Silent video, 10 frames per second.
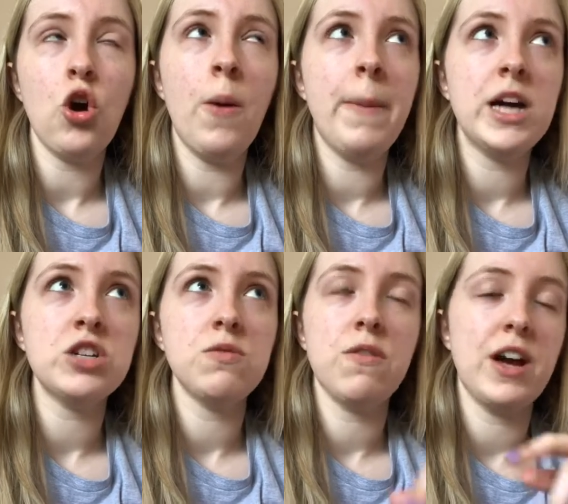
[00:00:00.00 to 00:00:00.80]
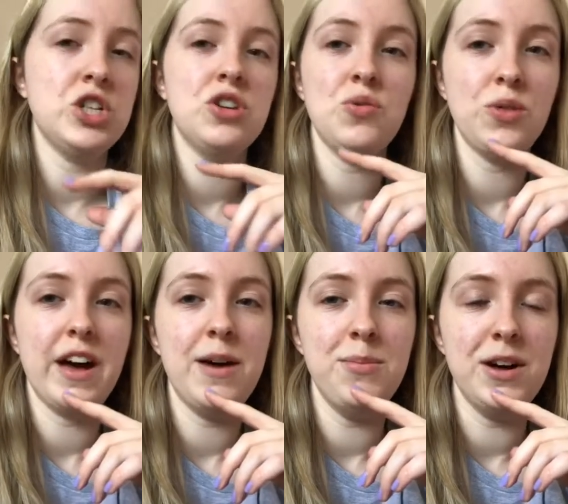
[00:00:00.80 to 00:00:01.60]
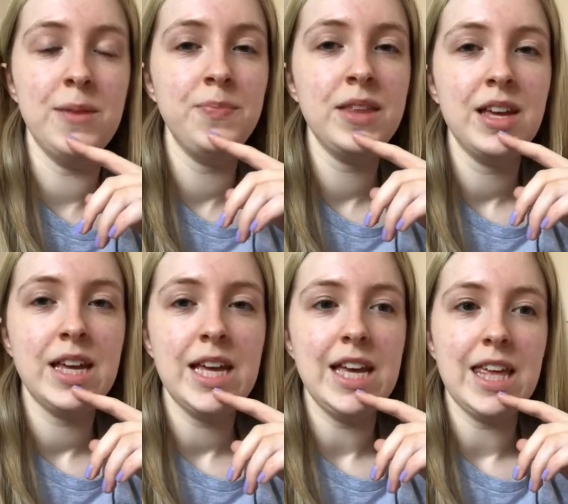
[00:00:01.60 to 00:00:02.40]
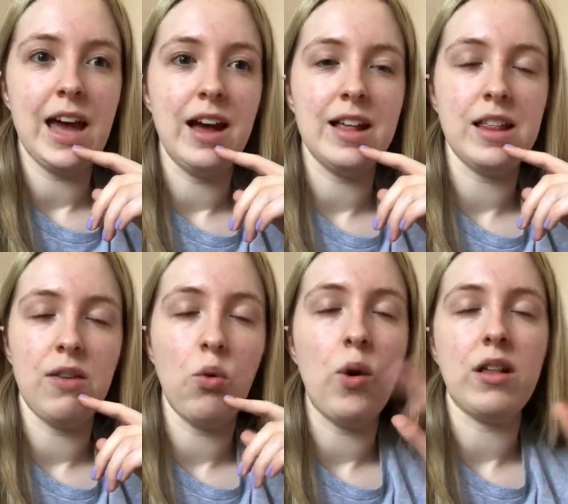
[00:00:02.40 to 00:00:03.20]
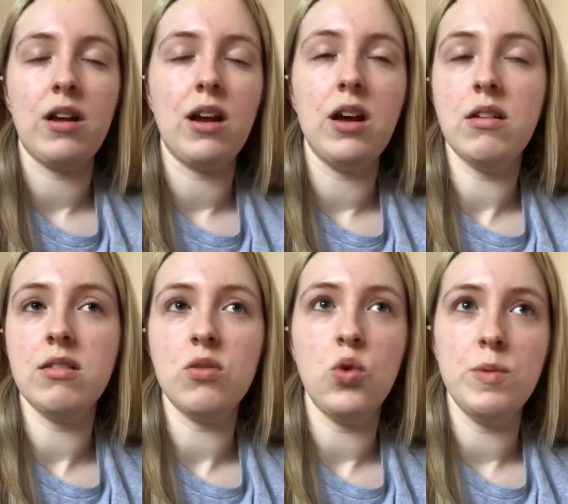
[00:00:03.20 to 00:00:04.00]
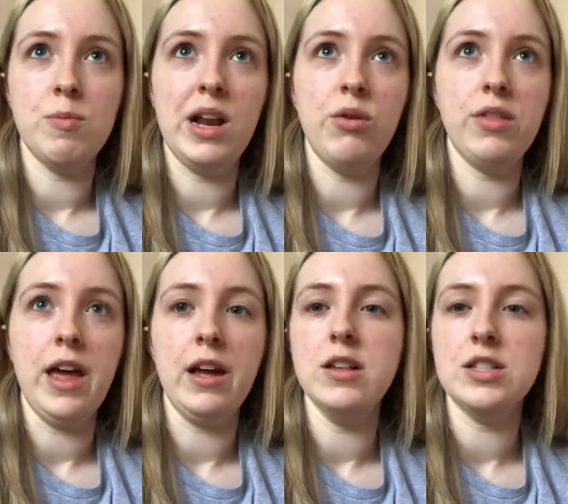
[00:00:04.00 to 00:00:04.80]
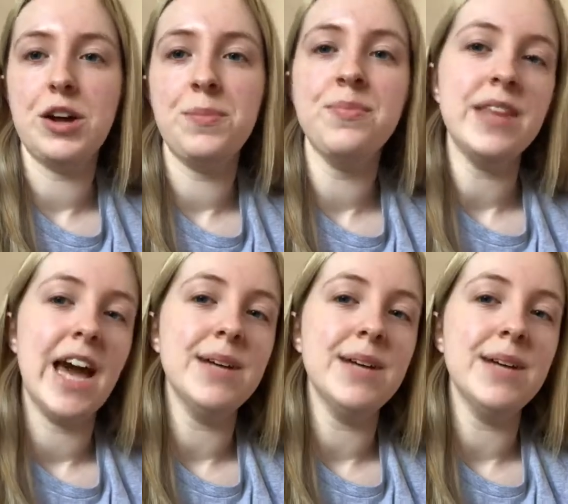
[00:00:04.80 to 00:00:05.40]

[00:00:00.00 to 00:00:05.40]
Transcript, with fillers: a passion for fashion and all that, but yeah, as I said, I've always liked clothes. It's always been my little thing, so yeah.